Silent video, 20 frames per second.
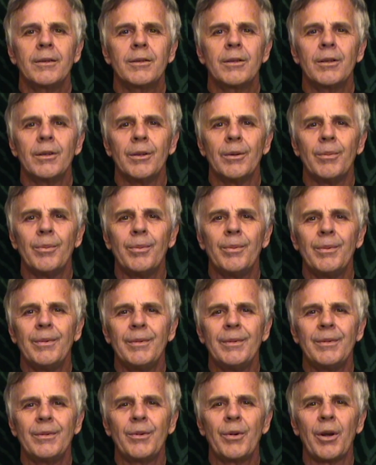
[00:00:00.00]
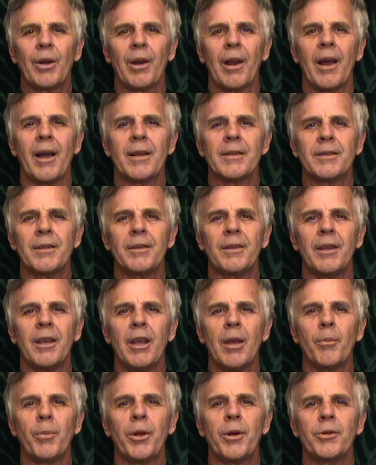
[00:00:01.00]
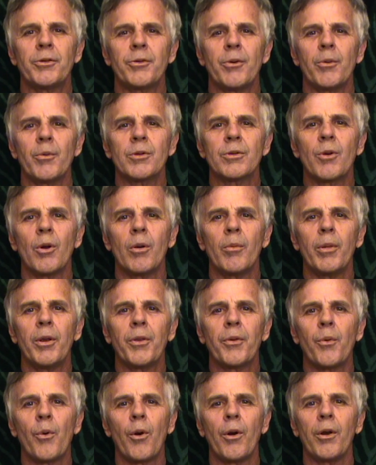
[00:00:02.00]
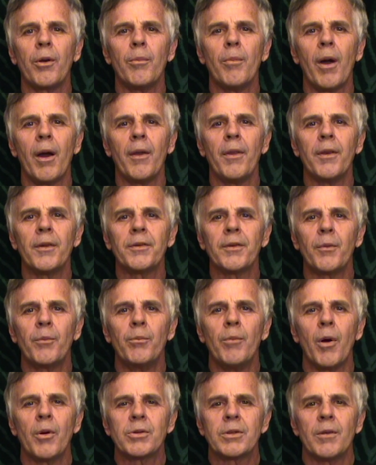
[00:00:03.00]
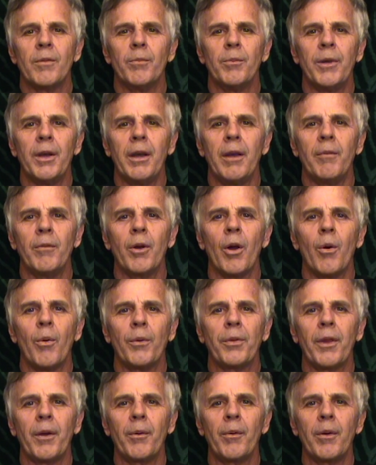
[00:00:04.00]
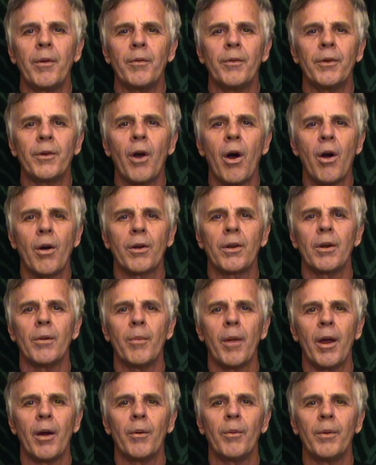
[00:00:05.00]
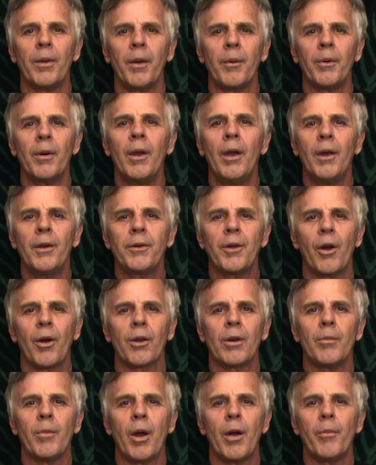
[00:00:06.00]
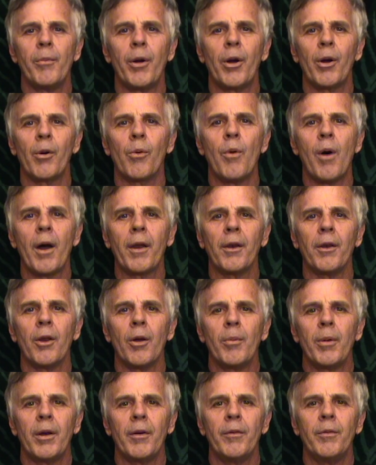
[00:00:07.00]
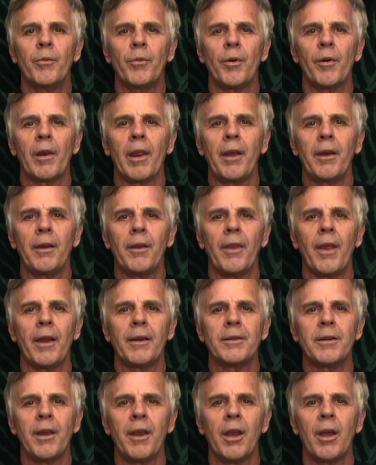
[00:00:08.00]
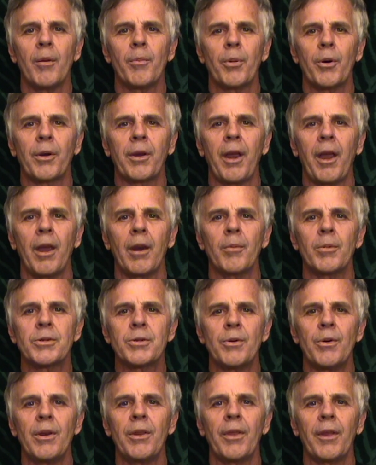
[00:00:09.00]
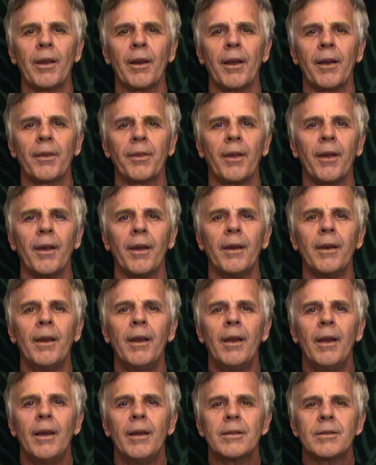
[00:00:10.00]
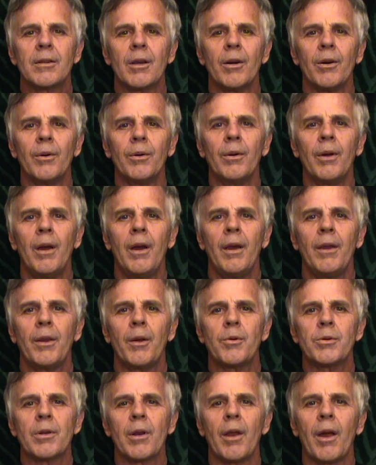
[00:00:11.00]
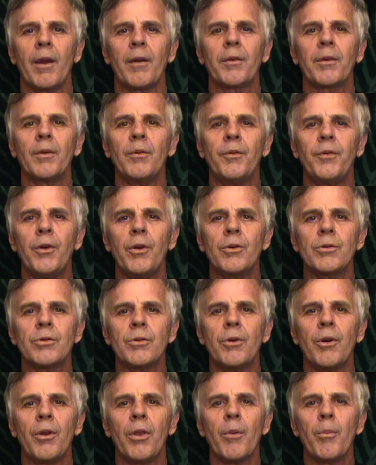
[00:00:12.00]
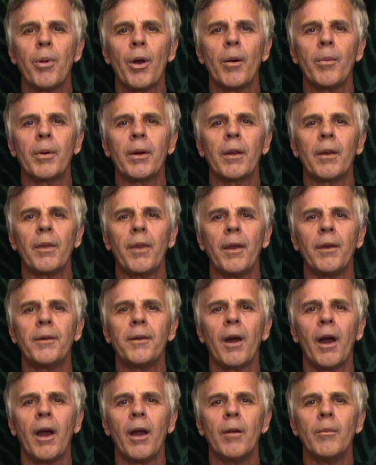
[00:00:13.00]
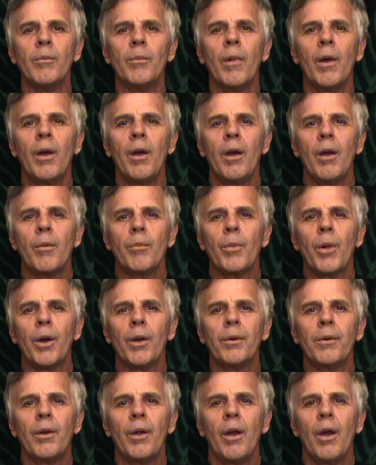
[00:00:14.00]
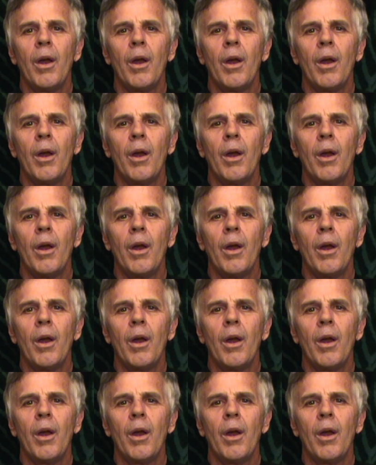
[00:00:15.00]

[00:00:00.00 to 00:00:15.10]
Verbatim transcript: to realized that the hemp industry was going to be thwarted by this. Most of them didn't even know what they were even talking about when they were talking about marijuana. Nobody even related that to hemp or cannabis or anything like that. So there was a lot of confusion in the public at that time. But